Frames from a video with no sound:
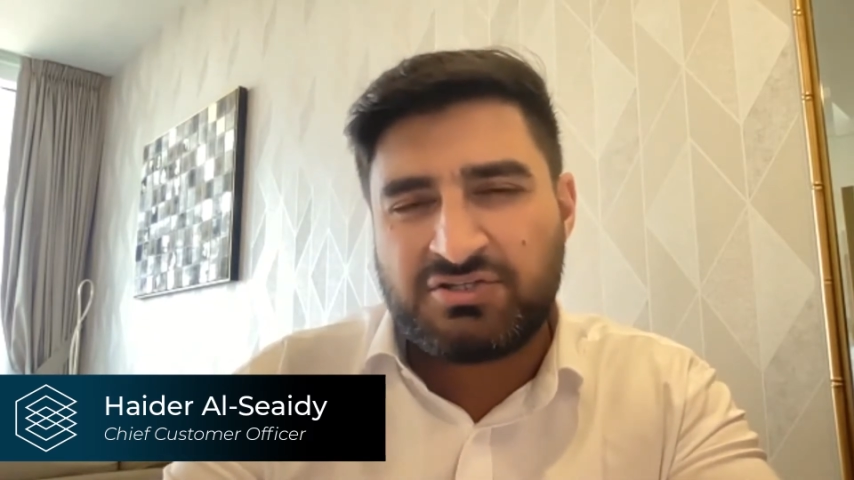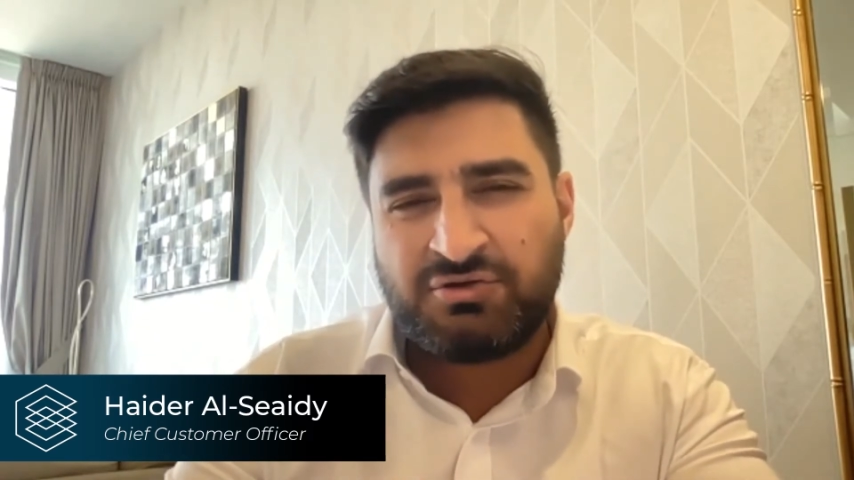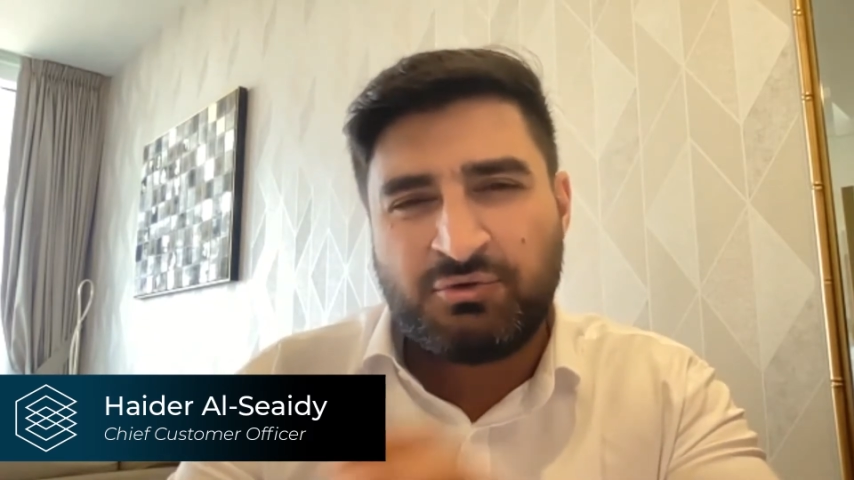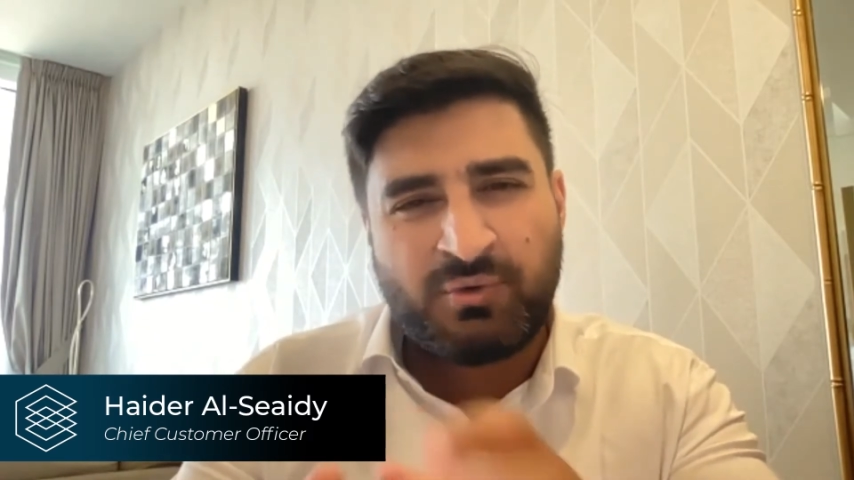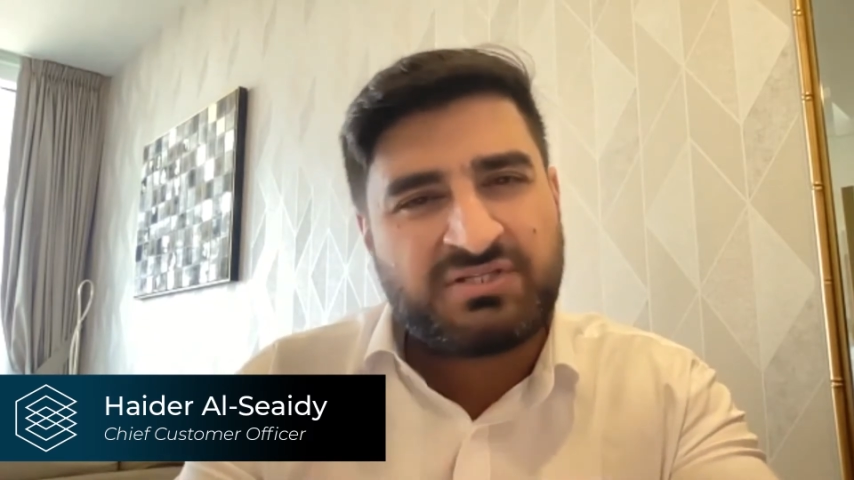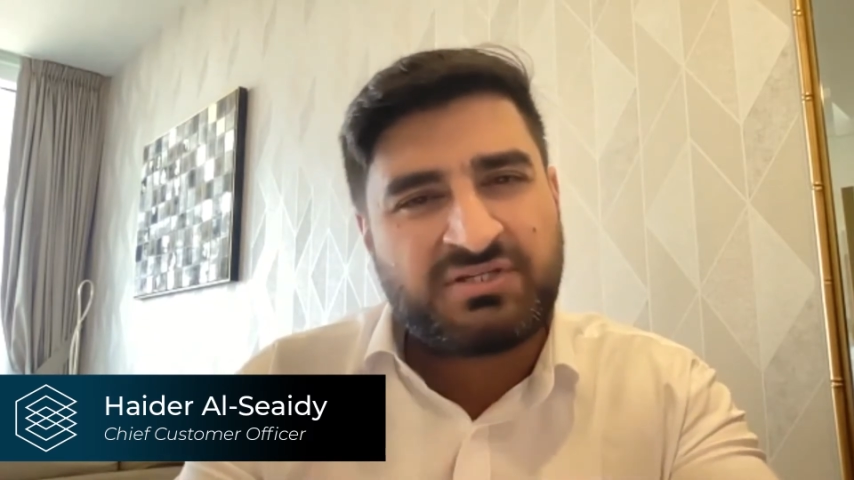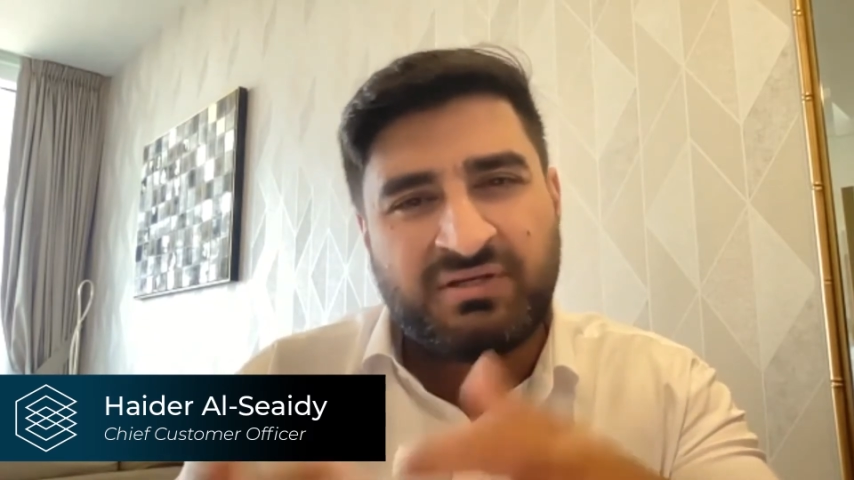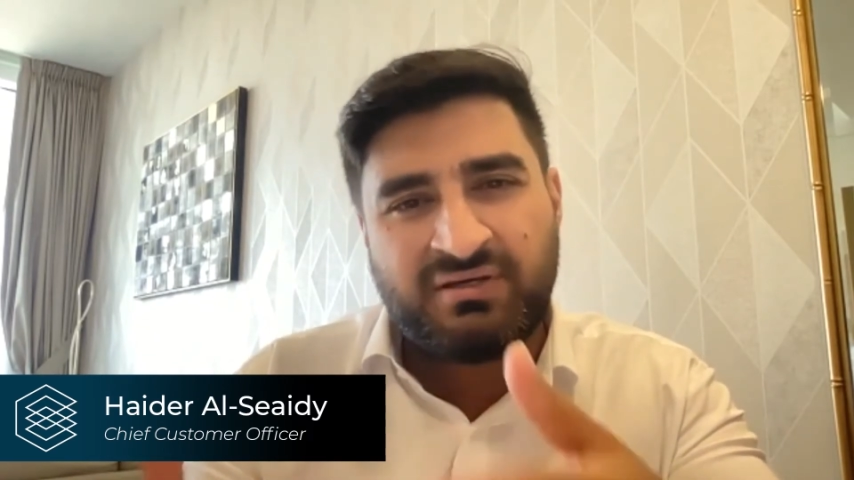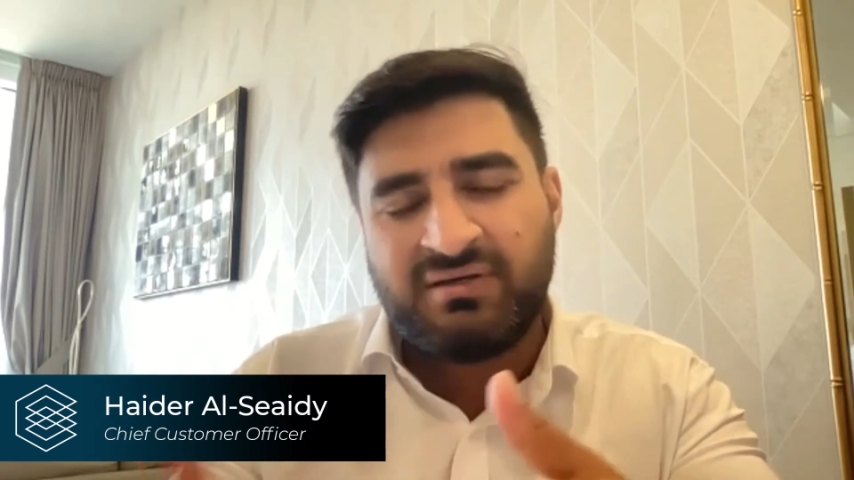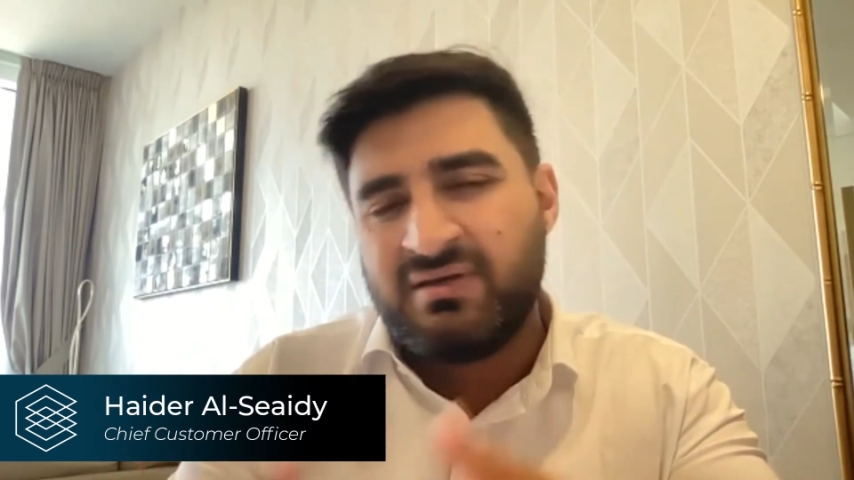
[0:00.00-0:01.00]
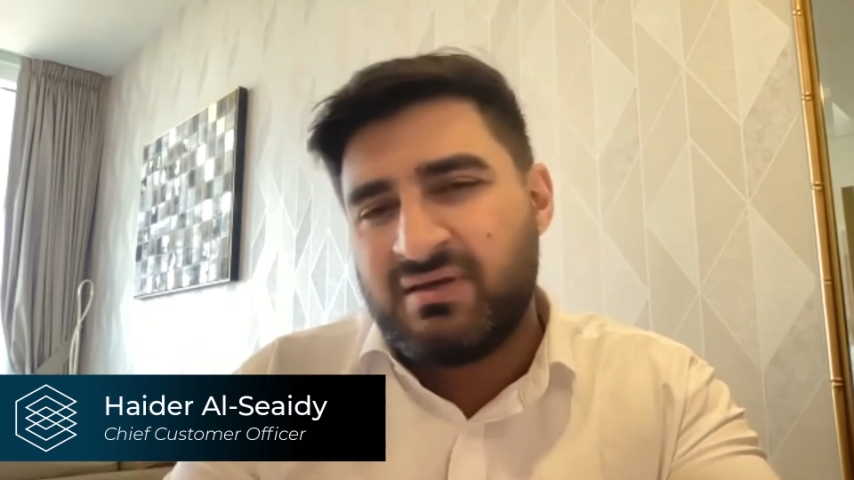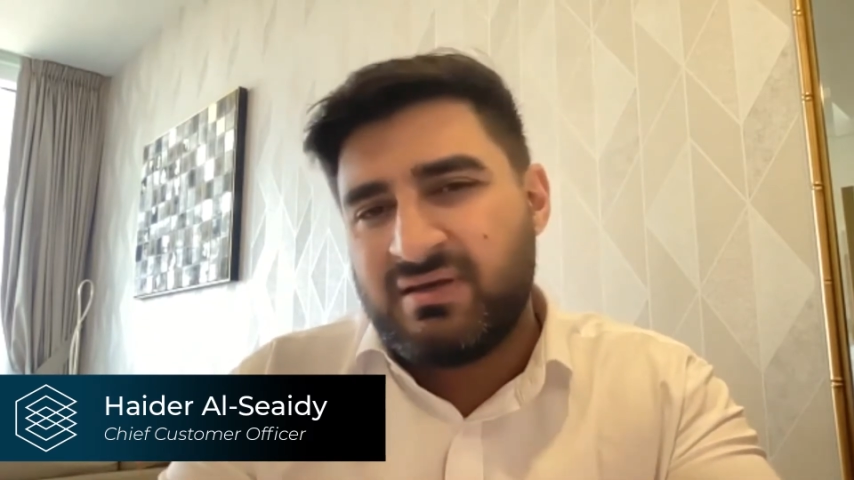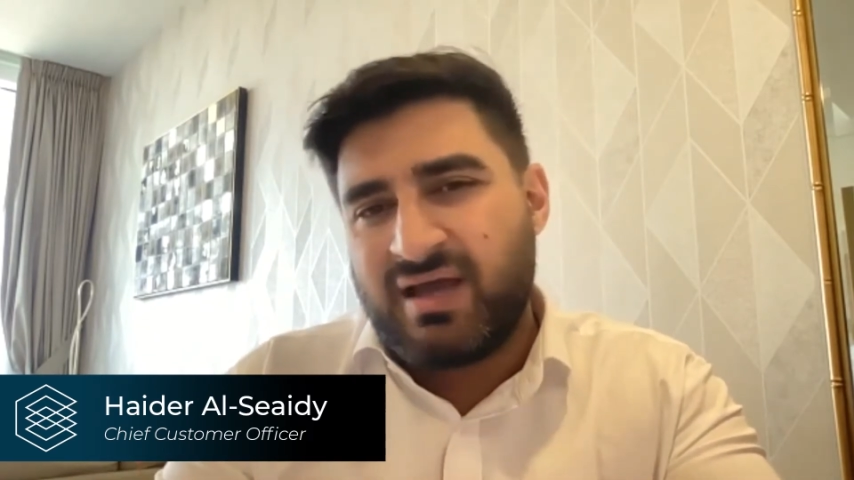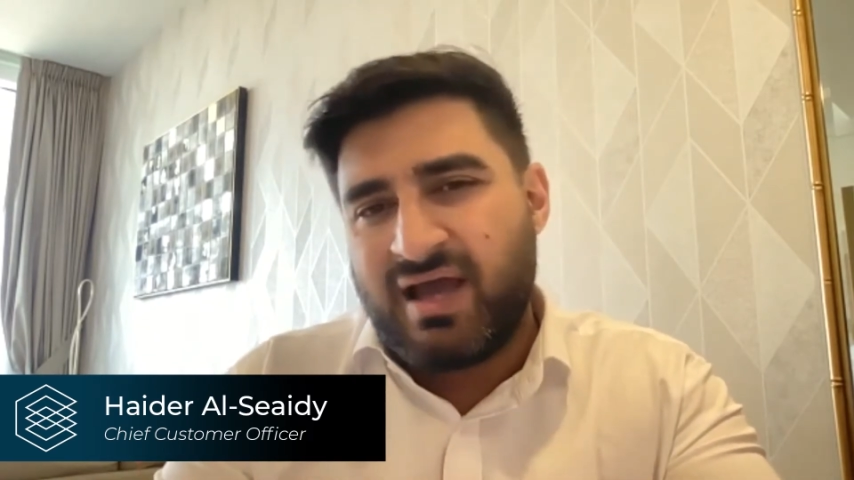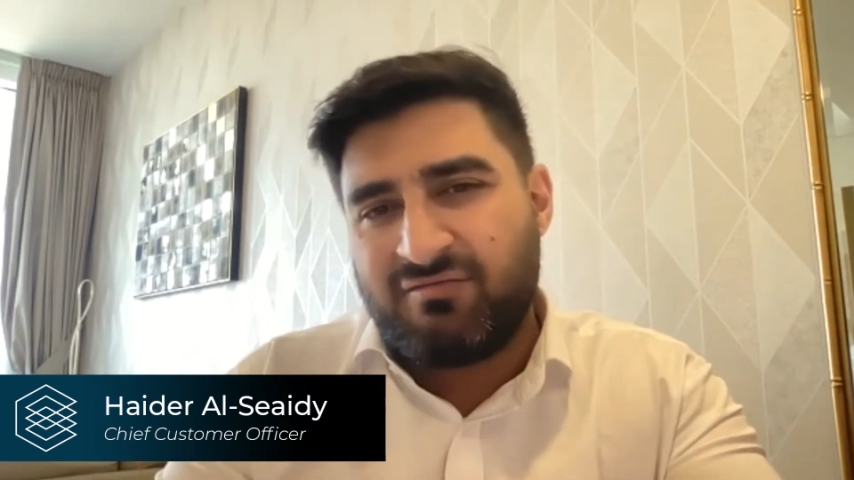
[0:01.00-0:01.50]
So you're always going to
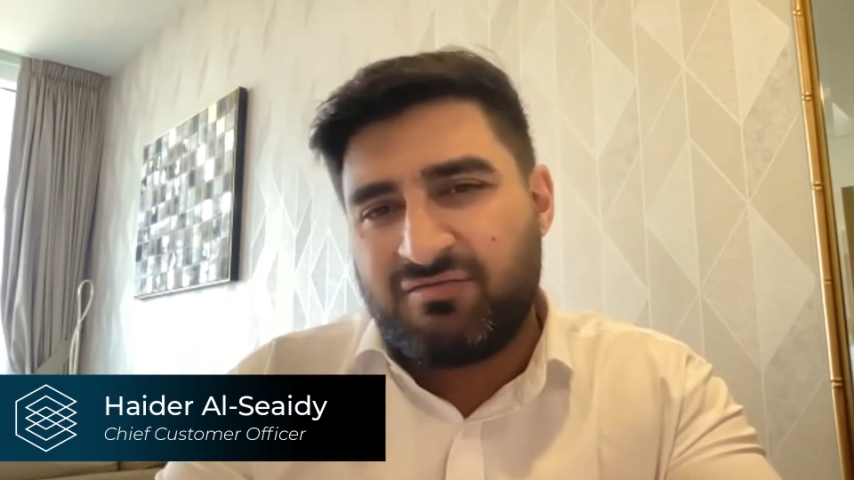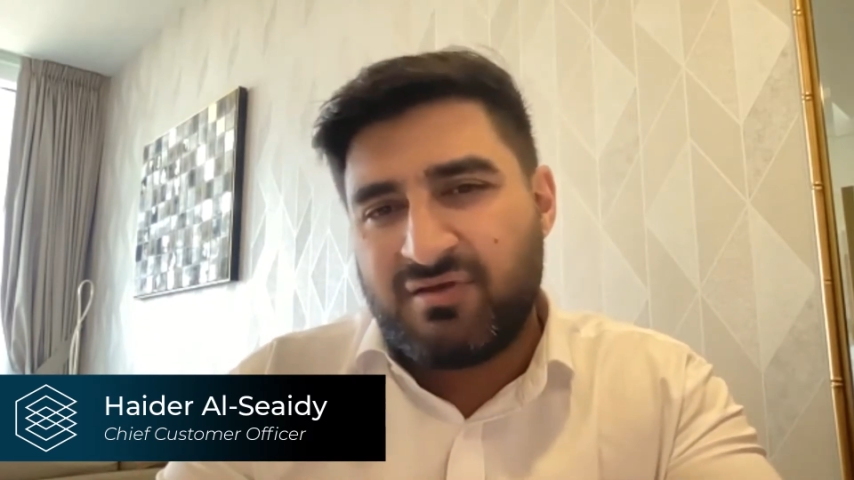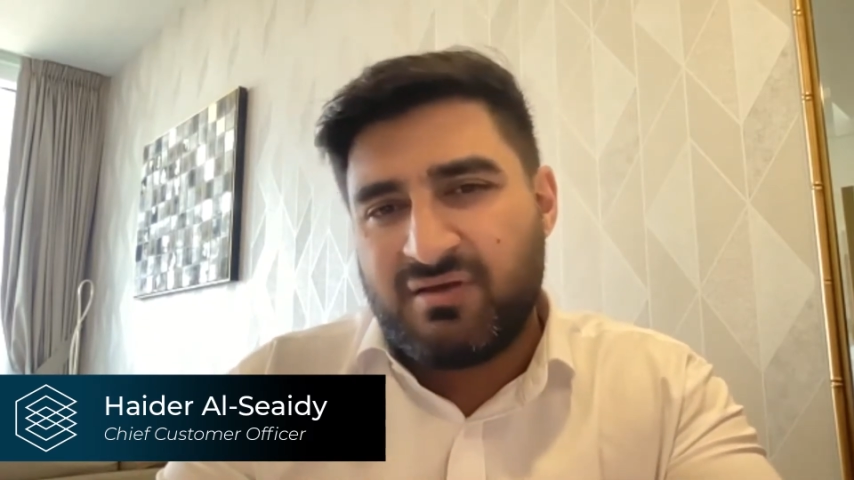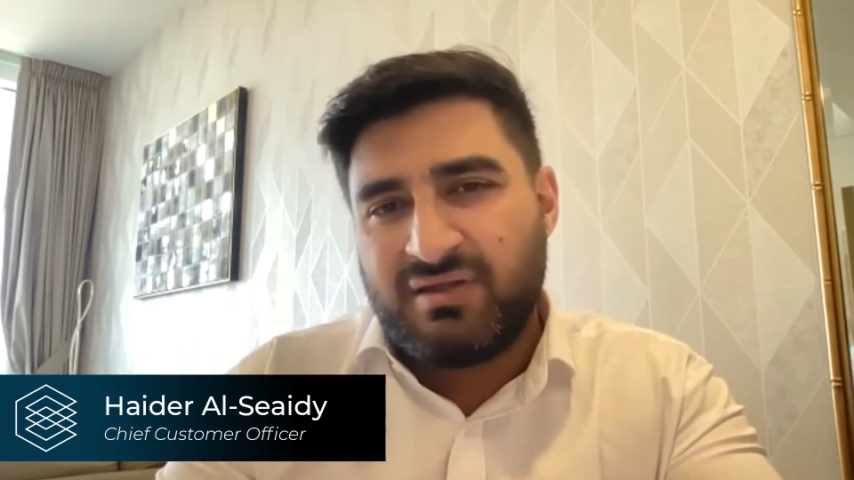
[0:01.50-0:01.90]
have